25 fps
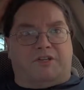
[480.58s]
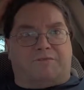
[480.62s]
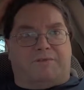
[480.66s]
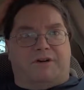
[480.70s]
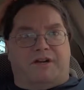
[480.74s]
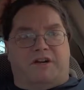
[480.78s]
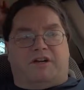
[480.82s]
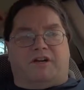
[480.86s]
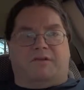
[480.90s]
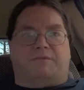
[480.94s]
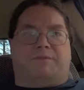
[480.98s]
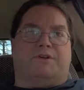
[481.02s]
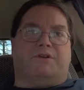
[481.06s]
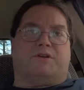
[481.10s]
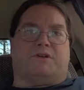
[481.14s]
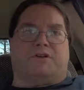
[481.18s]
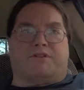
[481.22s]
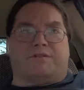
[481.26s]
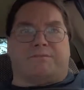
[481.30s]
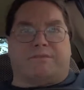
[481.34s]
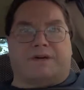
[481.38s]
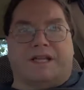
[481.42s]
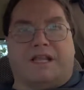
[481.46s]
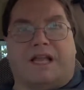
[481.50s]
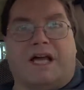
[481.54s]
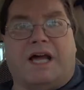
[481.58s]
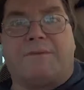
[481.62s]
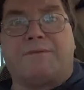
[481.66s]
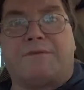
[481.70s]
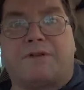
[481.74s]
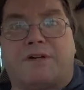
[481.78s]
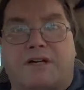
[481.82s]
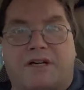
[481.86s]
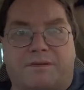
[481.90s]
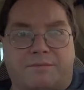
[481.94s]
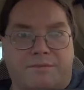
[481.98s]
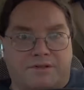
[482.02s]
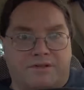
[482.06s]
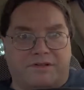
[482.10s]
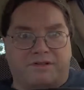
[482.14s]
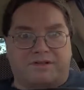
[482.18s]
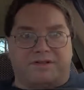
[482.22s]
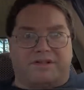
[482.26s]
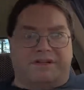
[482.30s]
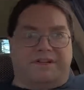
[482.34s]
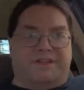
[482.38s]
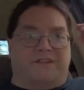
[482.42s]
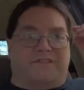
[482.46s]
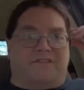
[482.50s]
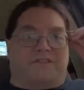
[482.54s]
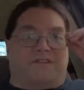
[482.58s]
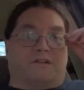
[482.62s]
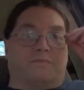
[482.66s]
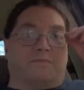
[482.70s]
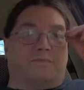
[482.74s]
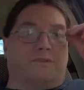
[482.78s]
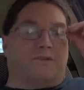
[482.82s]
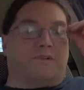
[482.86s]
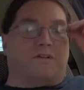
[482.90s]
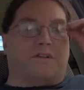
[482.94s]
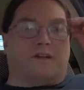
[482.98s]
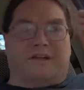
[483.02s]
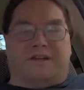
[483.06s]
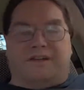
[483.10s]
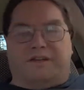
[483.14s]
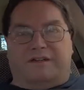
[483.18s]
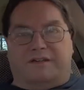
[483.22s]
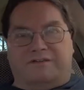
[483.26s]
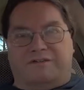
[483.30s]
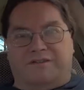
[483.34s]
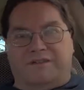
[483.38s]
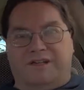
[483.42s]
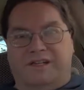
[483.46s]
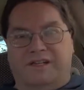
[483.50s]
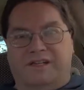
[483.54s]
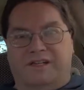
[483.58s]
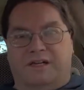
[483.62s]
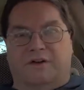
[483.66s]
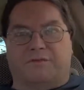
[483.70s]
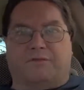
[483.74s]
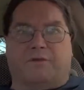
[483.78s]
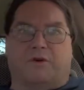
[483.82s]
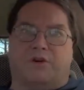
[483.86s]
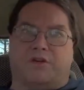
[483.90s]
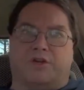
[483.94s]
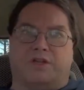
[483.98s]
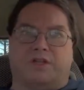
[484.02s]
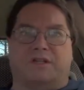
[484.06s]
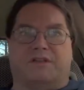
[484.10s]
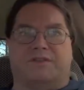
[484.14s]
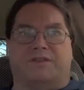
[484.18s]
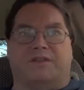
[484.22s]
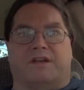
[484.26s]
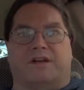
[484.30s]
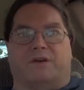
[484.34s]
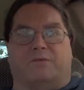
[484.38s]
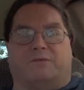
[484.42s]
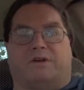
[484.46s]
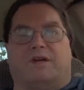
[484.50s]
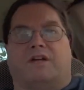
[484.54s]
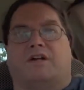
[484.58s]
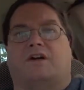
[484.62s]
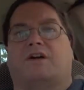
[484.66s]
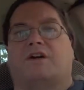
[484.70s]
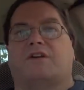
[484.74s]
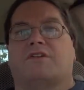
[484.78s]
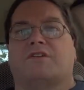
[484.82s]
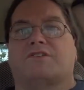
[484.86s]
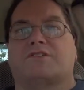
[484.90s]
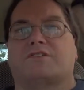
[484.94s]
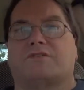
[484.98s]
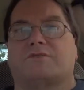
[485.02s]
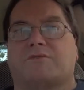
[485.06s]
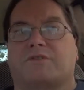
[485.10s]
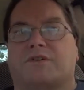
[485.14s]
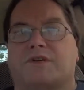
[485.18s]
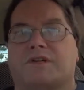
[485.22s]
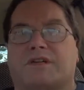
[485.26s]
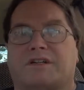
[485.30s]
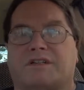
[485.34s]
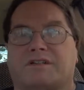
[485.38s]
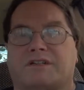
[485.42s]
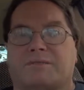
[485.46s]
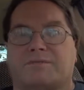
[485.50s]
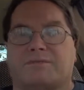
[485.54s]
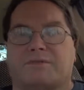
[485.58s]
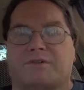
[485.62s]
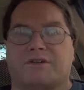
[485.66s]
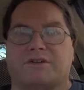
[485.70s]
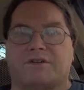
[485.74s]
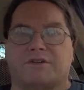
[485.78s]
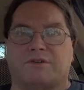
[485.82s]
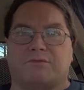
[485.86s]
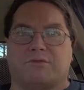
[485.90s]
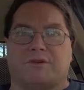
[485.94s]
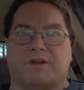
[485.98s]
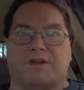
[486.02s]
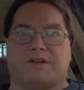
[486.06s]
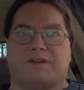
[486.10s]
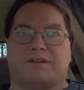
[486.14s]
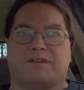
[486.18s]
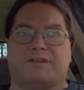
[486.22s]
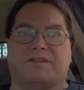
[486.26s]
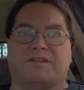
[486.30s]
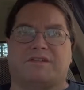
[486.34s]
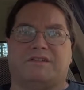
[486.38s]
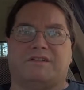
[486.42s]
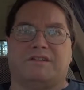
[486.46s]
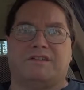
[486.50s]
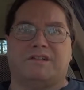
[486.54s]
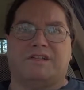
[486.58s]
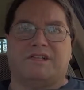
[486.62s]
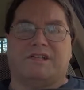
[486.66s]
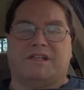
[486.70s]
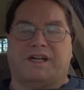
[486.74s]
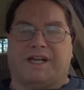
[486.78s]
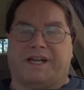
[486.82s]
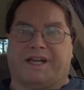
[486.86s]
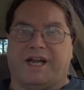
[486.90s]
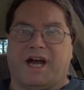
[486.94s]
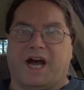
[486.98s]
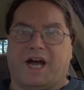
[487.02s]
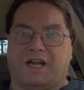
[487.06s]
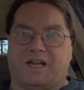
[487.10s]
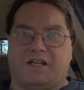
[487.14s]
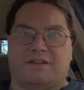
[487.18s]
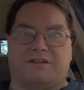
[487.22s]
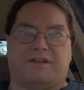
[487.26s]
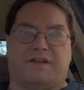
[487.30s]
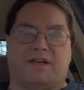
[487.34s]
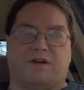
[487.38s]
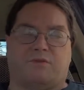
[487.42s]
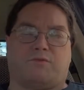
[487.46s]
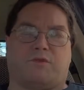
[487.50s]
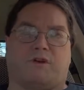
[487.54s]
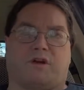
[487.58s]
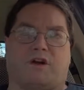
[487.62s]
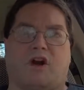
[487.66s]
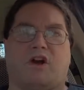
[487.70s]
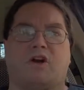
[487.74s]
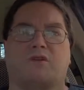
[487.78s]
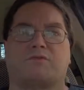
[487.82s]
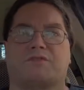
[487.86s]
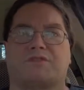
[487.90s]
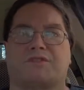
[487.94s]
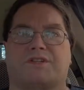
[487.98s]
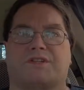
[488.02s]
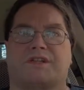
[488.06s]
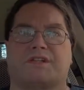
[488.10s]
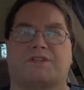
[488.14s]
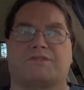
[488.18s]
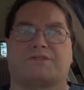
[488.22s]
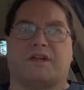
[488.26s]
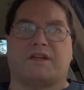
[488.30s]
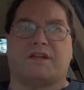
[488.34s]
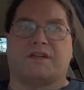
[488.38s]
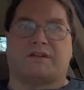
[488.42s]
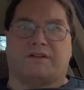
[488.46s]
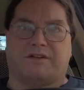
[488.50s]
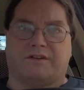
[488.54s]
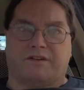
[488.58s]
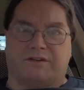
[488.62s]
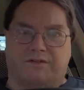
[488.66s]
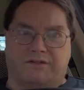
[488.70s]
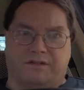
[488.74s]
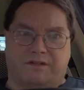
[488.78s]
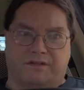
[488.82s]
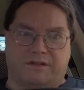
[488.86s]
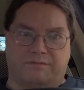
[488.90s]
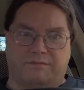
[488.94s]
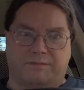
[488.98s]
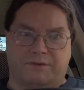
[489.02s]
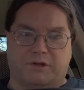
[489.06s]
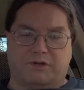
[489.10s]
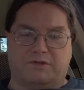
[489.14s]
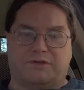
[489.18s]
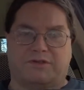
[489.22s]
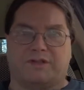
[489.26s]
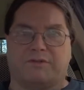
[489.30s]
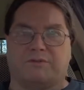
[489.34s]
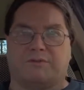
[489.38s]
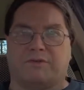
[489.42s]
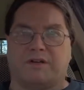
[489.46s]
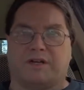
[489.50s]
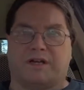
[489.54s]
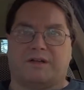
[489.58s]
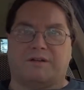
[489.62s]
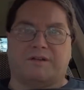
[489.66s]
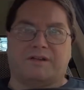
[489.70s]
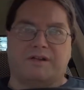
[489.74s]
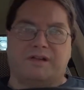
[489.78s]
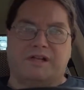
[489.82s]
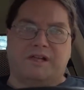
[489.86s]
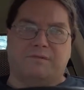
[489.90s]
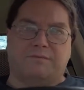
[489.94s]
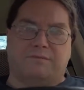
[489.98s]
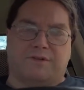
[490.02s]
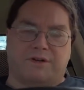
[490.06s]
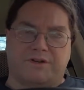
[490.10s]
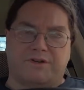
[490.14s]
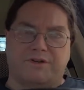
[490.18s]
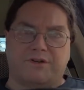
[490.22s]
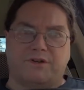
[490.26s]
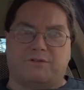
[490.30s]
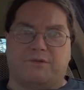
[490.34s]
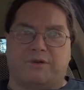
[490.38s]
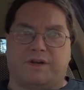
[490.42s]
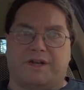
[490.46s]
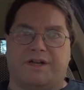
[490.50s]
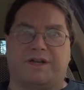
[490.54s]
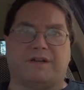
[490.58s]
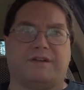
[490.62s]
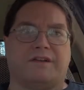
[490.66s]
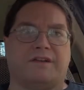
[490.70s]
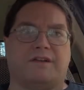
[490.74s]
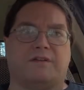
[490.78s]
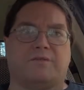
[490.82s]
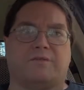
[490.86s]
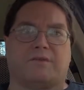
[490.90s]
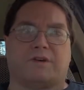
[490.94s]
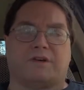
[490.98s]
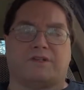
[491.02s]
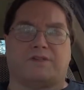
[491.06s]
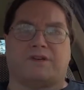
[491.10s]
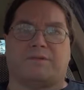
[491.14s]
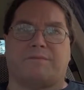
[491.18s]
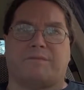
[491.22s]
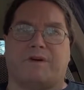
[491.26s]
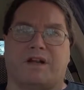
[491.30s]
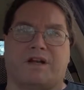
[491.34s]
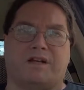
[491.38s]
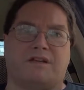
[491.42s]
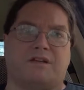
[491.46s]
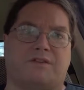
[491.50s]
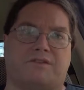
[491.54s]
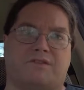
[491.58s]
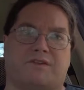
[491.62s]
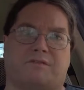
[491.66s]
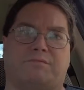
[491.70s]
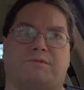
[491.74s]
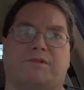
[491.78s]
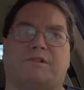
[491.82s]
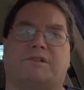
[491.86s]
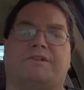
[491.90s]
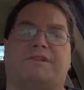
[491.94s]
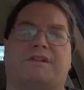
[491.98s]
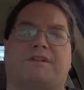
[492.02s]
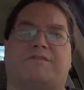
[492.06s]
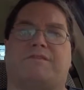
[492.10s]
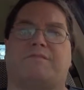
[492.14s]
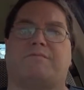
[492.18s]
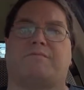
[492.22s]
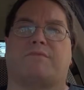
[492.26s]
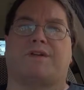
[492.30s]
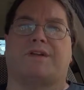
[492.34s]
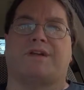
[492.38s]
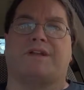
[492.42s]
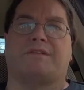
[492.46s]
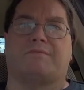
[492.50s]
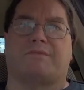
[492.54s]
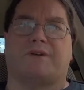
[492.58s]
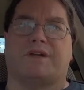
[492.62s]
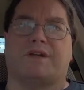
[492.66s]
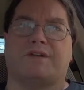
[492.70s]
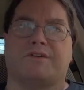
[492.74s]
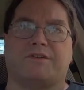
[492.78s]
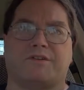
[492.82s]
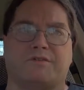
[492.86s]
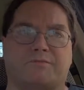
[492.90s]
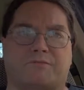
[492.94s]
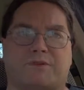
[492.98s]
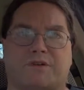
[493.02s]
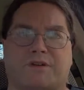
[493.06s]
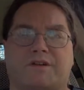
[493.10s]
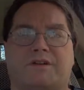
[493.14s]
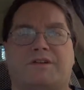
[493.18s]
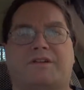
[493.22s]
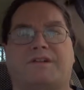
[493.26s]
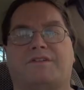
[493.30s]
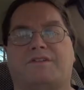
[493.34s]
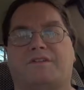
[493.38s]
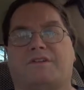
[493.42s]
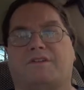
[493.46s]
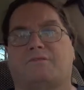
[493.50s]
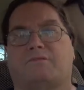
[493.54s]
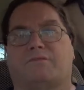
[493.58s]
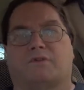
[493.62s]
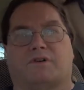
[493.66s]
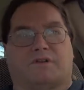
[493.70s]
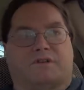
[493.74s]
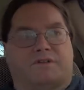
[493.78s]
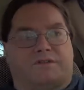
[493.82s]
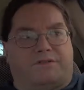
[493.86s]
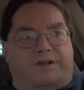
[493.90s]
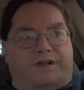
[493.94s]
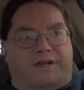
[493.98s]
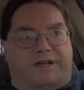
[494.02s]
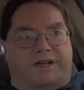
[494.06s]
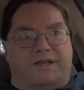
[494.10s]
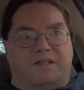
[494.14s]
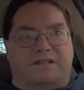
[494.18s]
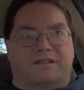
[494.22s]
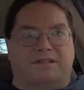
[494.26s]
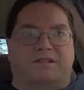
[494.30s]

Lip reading: better computer than my laptop or any other computer I have. Unfortunately, the network card doesn't work because I put a new one in. I got it, and the network card was dead. So the built-in one, I put a new one in, didn't work. So I bought another completely different brand new, put in, it didn't work. So I got